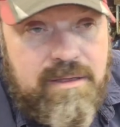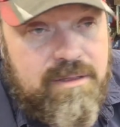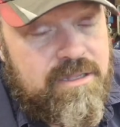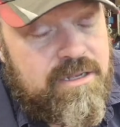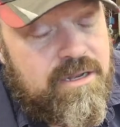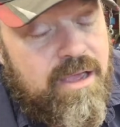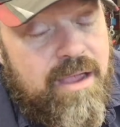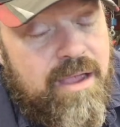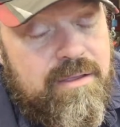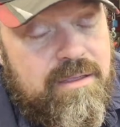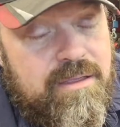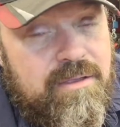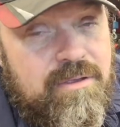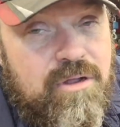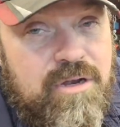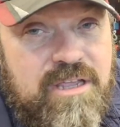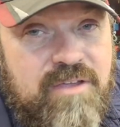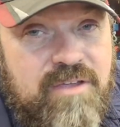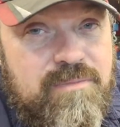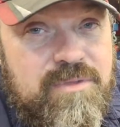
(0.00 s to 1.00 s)
You know, you've got
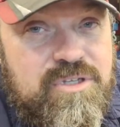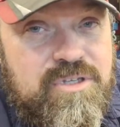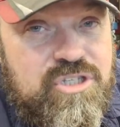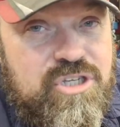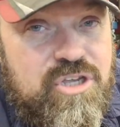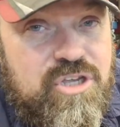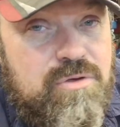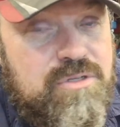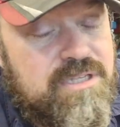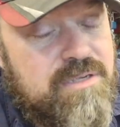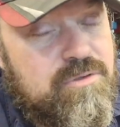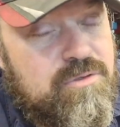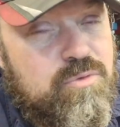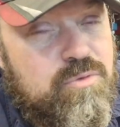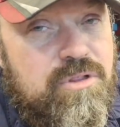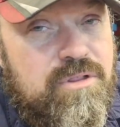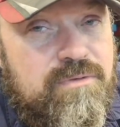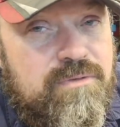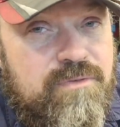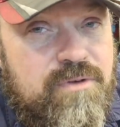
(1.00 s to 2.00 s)
to give him his dues. He was one
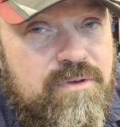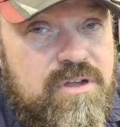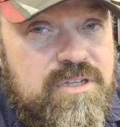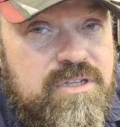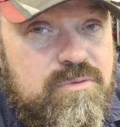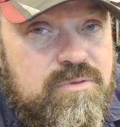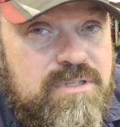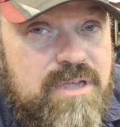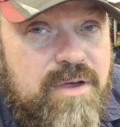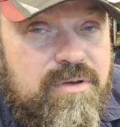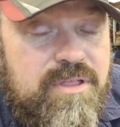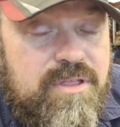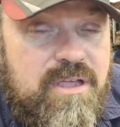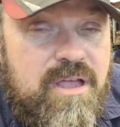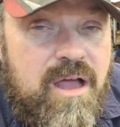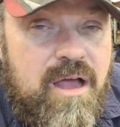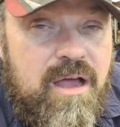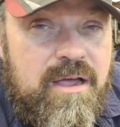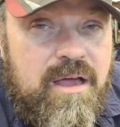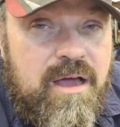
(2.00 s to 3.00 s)
of the first, was Eric the
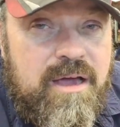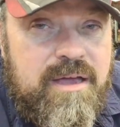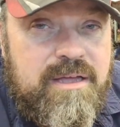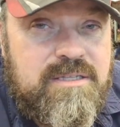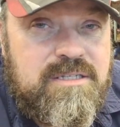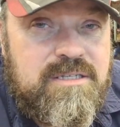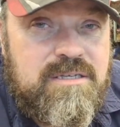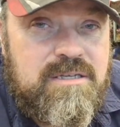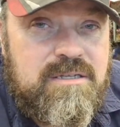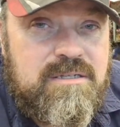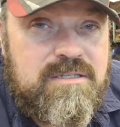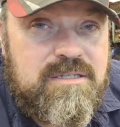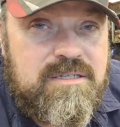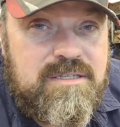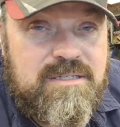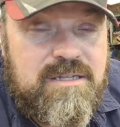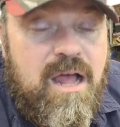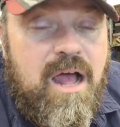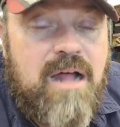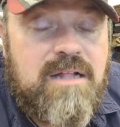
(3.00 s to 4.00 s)
Car Guy, to
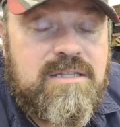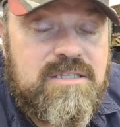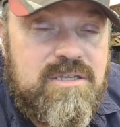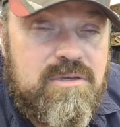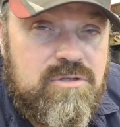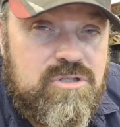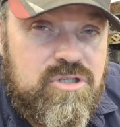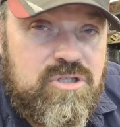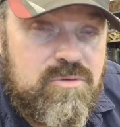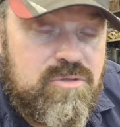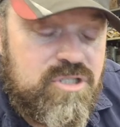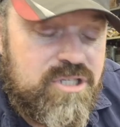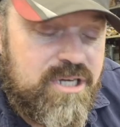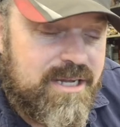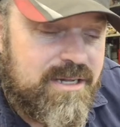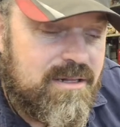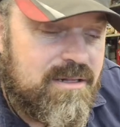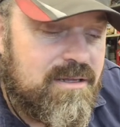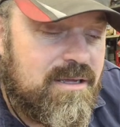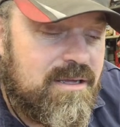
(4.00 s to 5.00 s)
start a YouTube
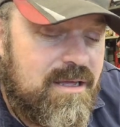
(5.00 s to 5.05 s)
channel.